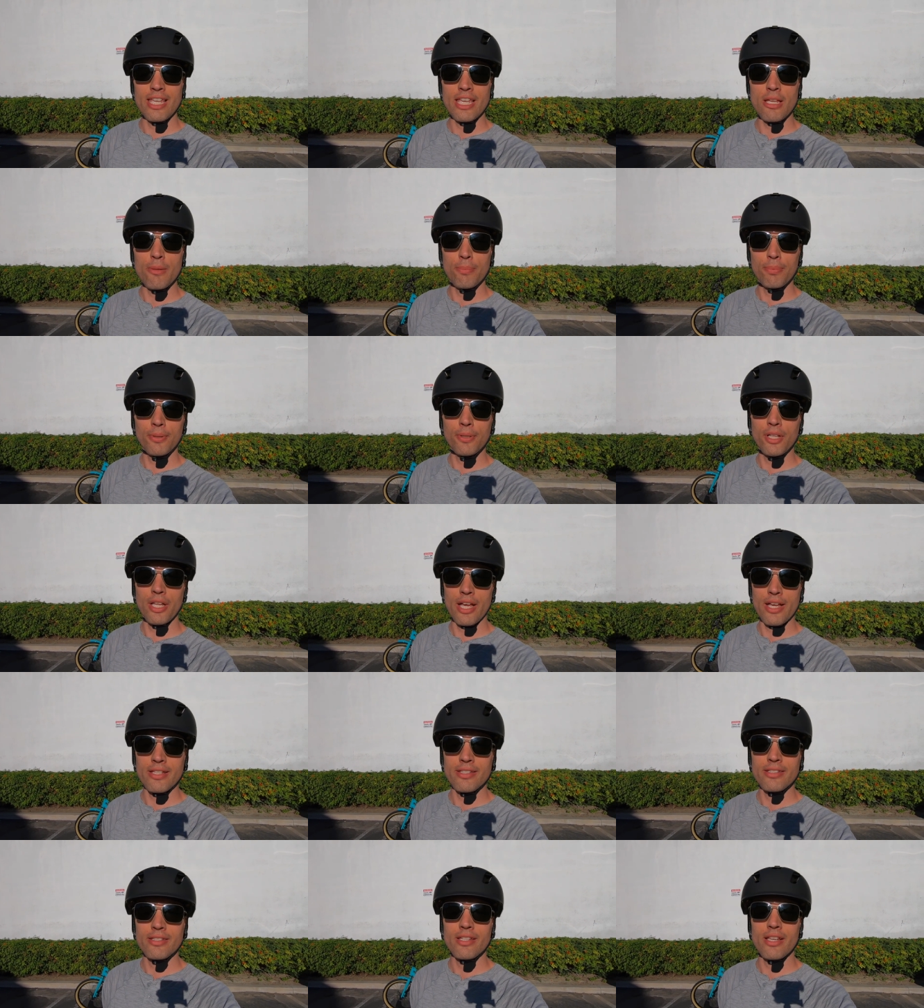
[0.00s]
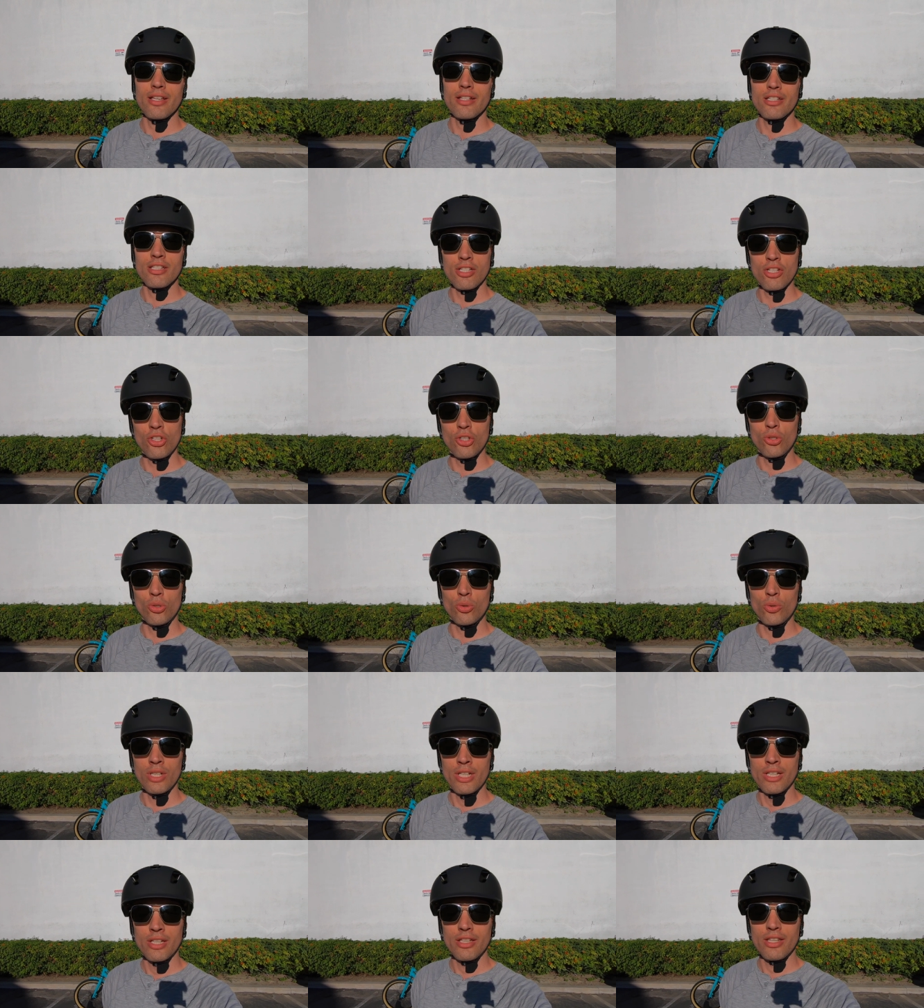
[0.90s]

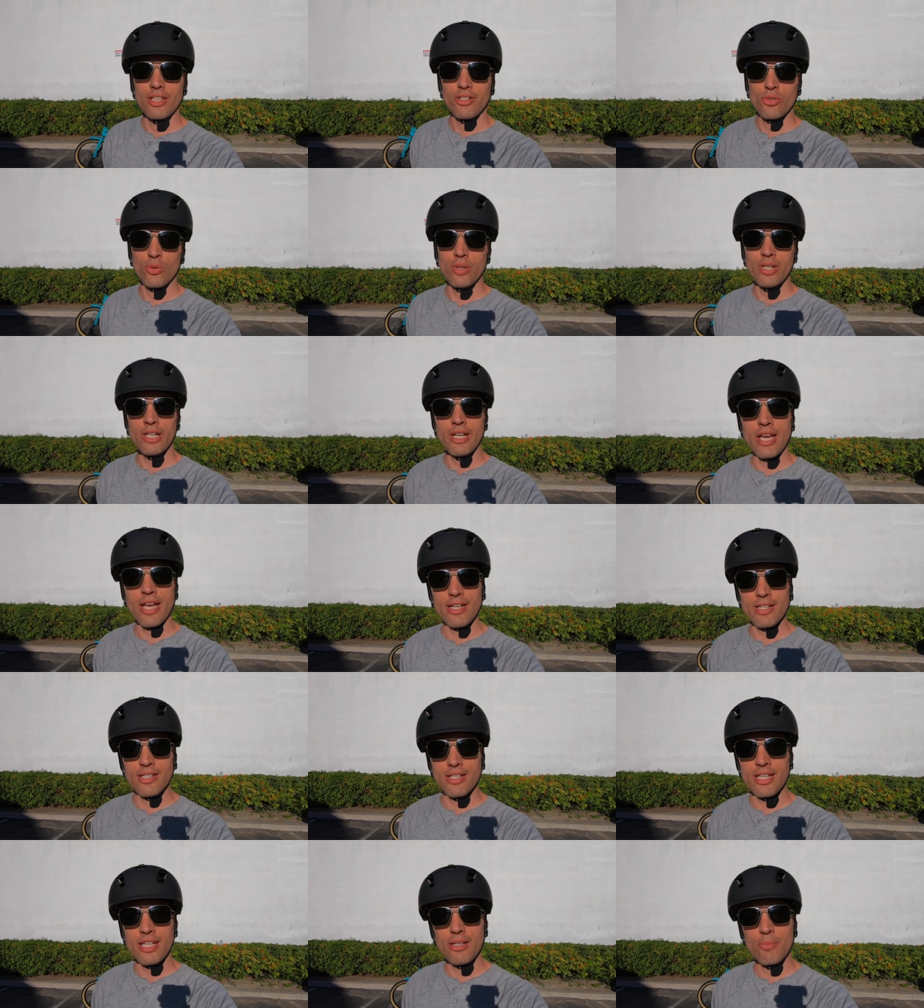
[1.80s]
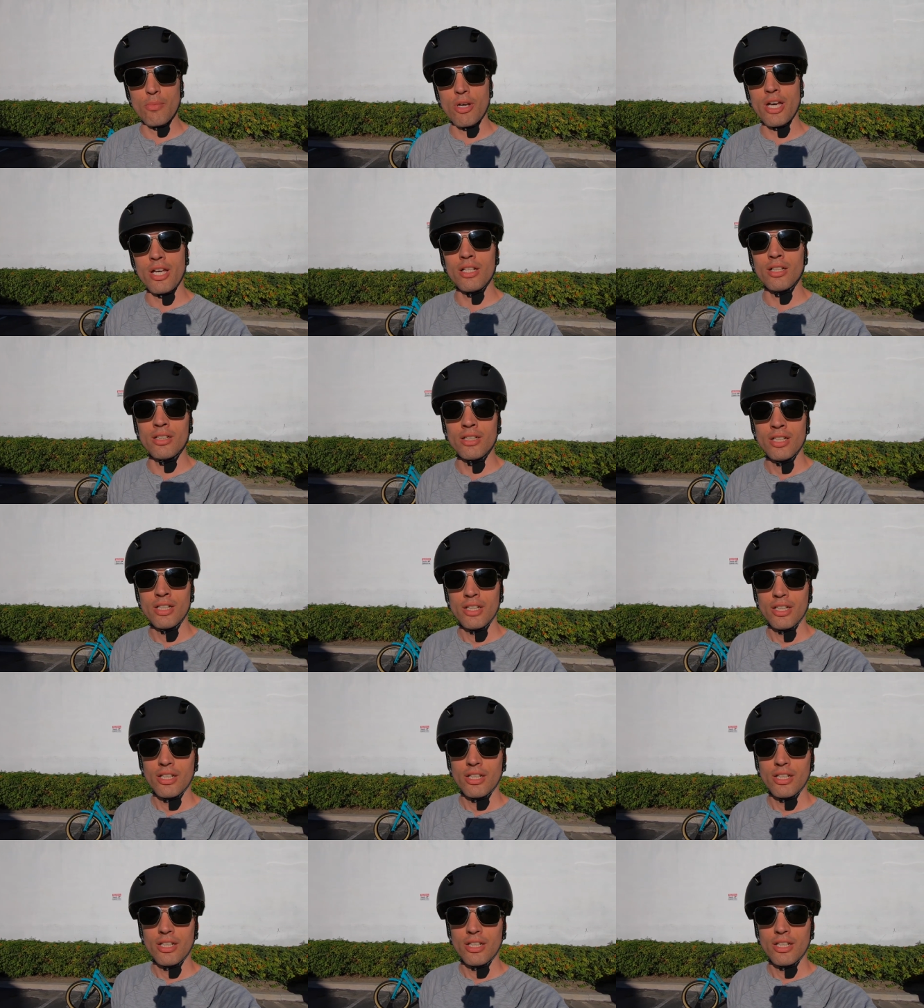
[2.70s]
E+2, the 2019 model.